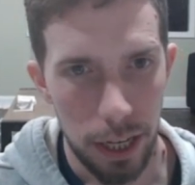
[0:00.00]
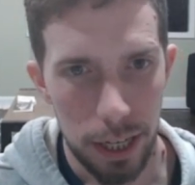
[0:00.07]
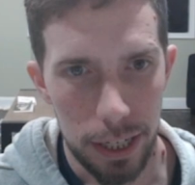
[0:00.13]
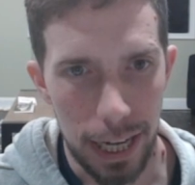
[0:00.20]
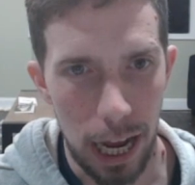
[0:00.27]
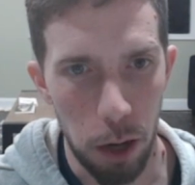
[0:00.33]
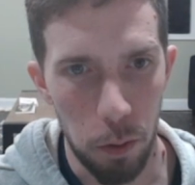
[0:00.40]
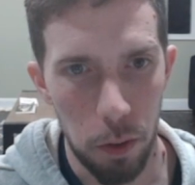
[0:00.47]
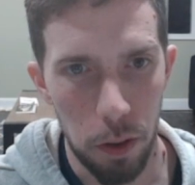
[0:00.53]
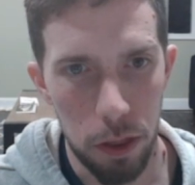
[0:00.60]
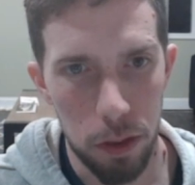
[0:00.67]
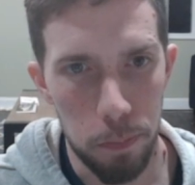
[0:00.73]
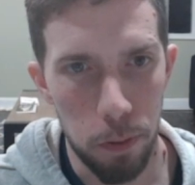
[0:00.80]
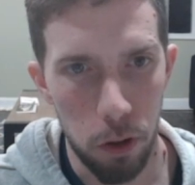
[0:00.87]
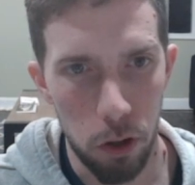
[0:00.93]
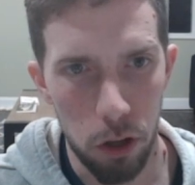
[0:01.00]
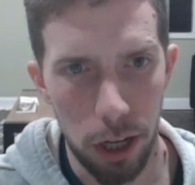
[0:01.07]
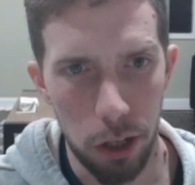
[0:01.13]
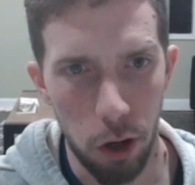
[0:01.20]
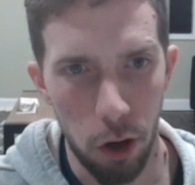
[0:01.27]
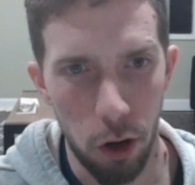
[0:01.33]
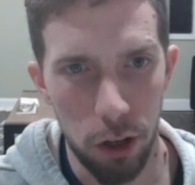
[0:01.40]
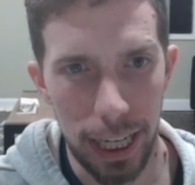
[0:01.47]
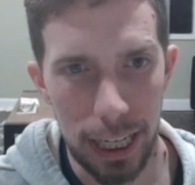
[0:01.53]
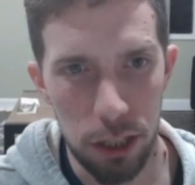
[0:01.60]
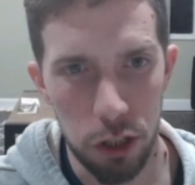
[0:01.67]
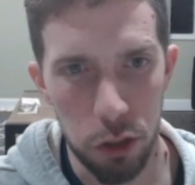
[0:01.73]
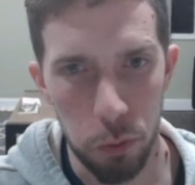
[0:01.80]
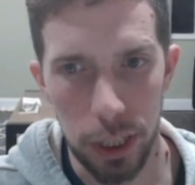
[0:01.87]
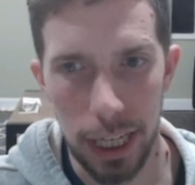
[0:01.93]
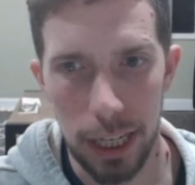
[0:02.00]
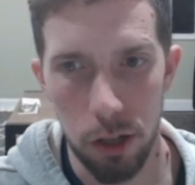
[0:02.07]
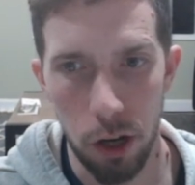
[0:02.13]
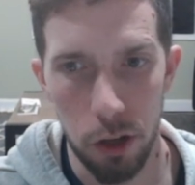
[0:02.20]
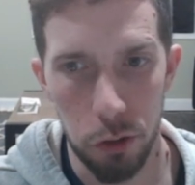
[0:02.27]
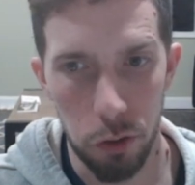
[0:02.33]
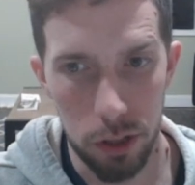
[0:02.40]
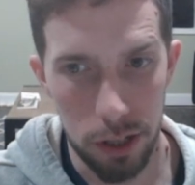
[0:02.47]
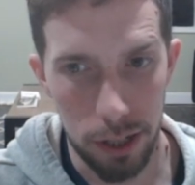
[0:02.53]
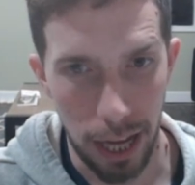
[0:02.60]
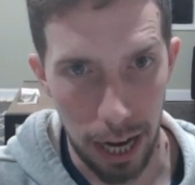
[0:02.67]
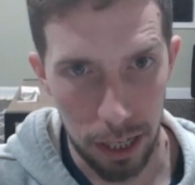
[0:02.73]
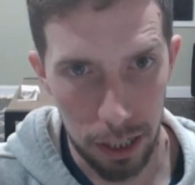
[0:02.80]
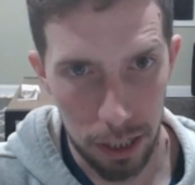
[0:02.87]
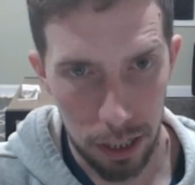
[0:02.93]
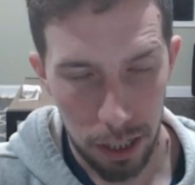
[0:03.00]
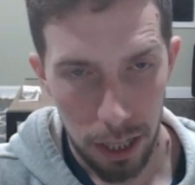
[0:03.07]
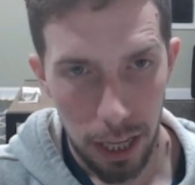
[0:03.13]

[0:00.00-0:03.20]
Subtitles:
Now, the pawn on h3 is under attack.